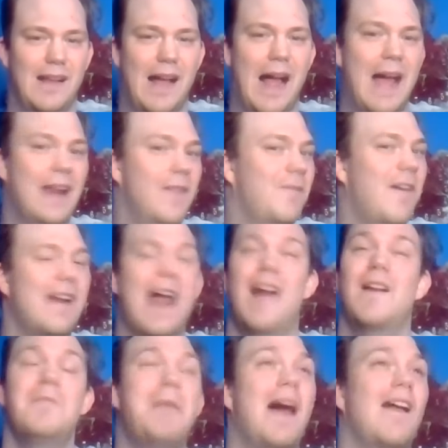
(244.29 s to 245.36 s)
I didn't find
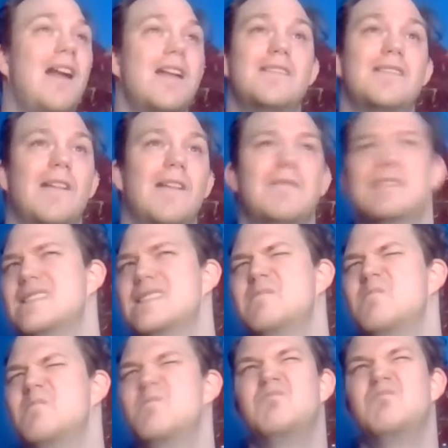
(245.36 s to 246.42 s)
out until I was
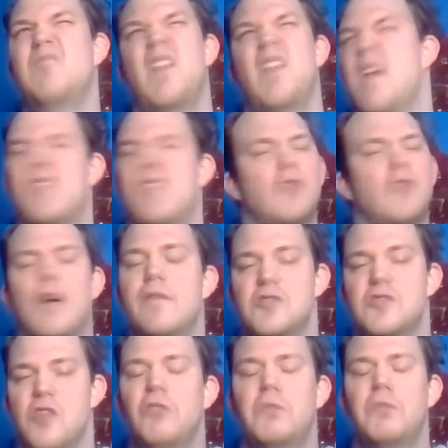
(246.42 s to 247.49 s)
eleven or twelve
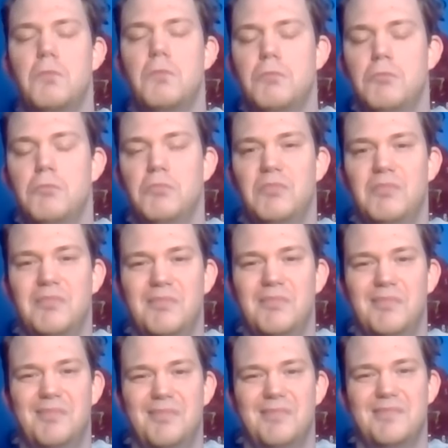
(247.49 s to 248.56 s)
years old. Okay.
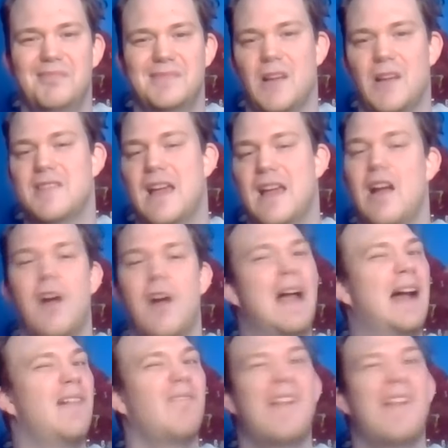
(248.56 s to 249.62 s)
So it's like,
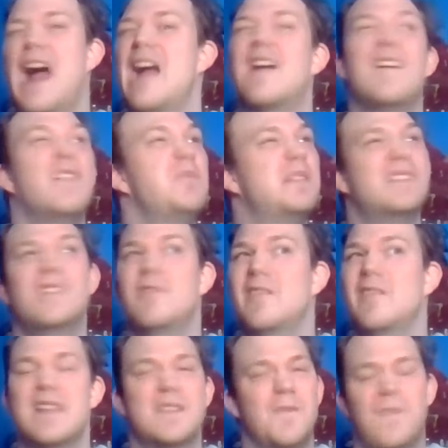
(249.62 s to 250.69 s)
okay, like I could have been
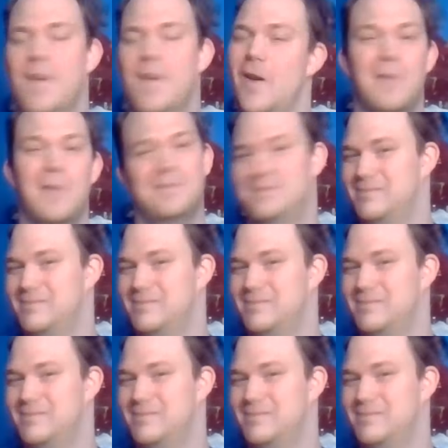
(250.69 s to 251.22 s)
doing this for,